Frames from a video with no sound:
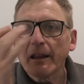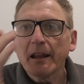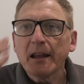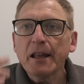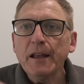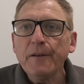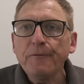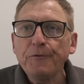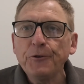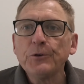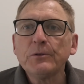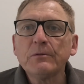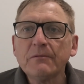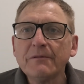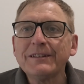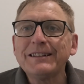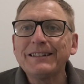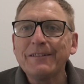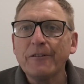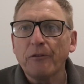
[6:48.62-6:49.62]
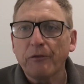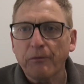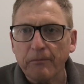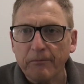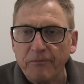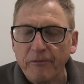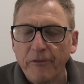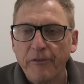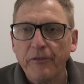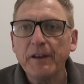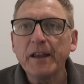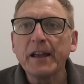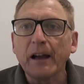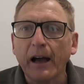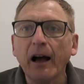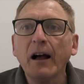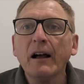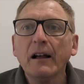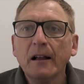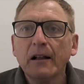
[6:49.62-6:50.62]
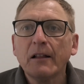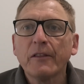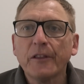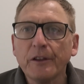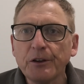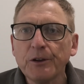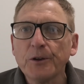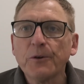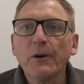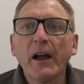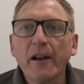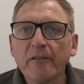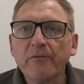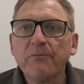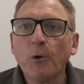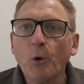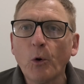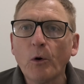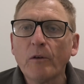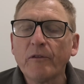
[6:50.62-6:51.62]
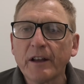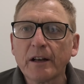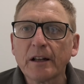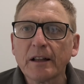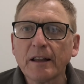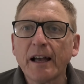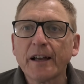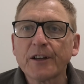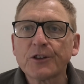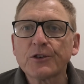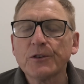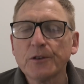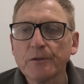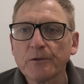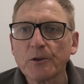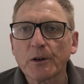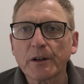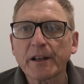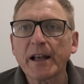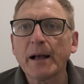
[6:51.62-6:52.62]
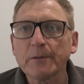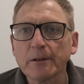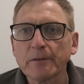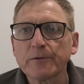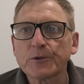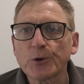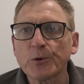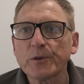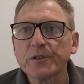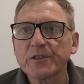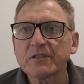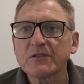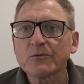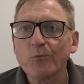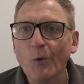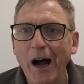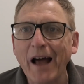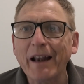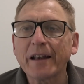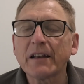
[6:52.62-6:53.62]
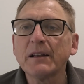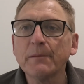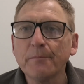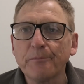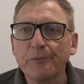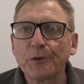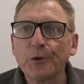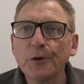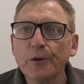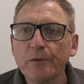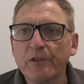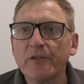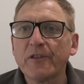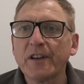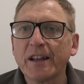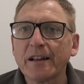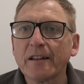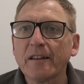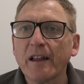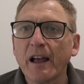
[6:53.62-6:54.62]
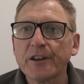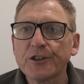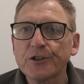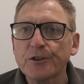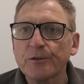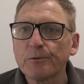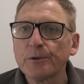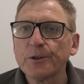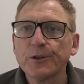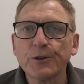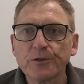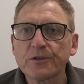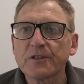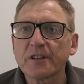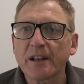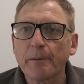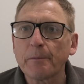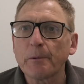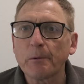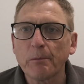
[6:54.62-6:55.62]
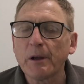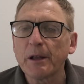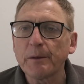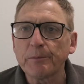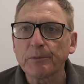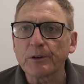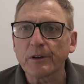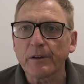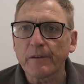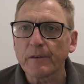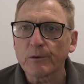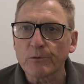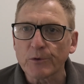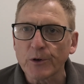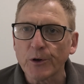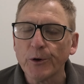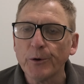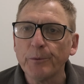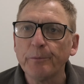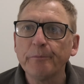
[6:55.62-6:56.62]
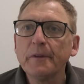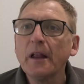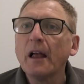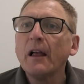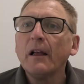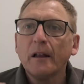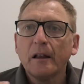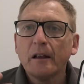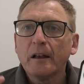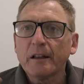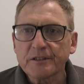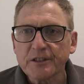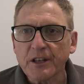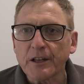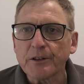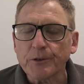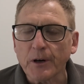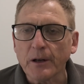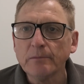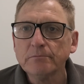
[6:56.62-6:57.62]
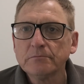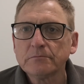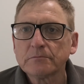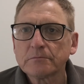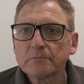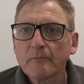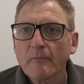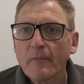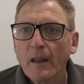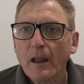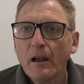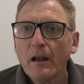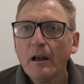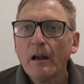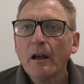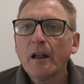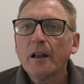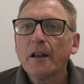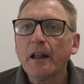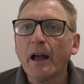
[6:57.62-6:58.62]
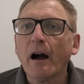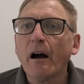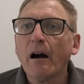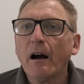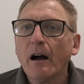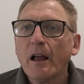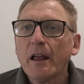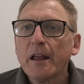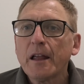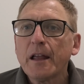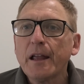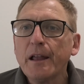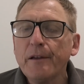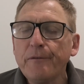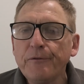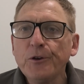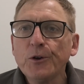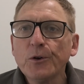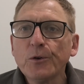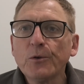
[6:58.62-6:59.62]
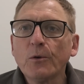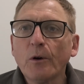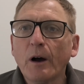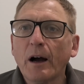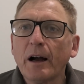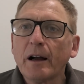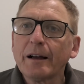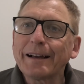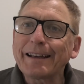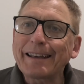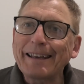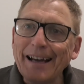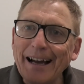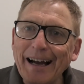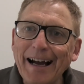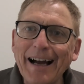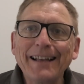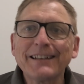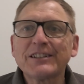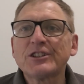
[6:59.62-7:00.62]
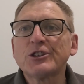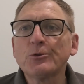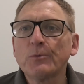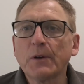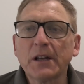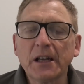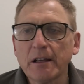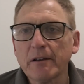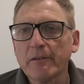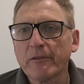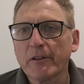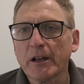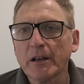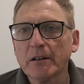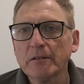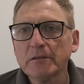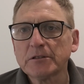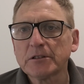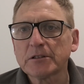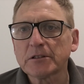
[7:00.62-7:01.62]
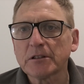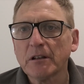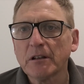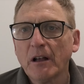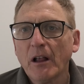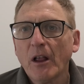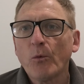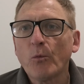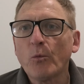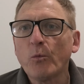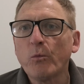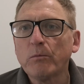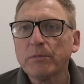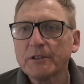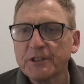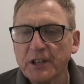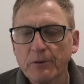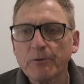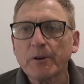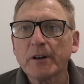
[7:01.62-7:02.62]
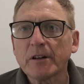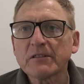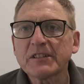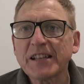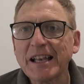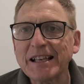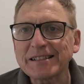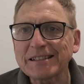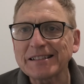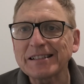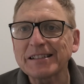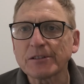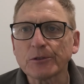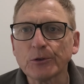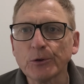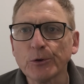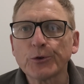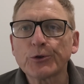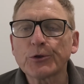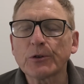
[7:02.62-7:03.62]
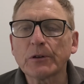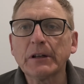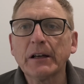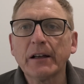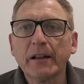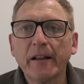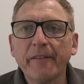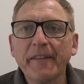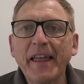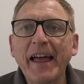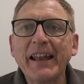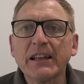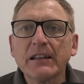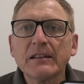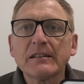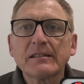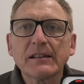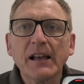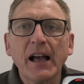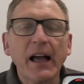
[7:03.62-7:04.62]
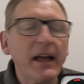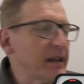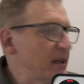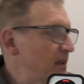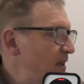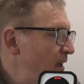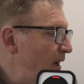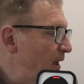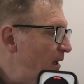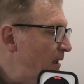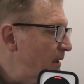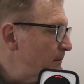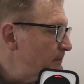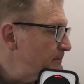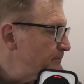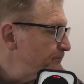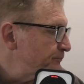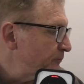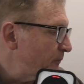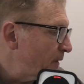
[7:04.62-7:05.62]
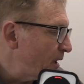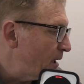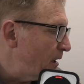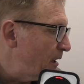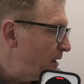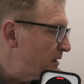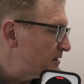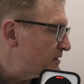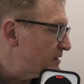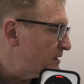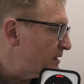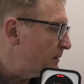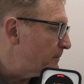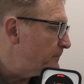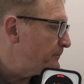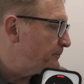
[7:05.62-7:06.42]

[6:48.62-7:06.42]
if you figure that you have poor ventilation, you've got a couple of choices. One, improve the ventilation, reduce the number of people in the room, etc. Now, if you can't do any of those, TechRentals has the solution, and that is it's the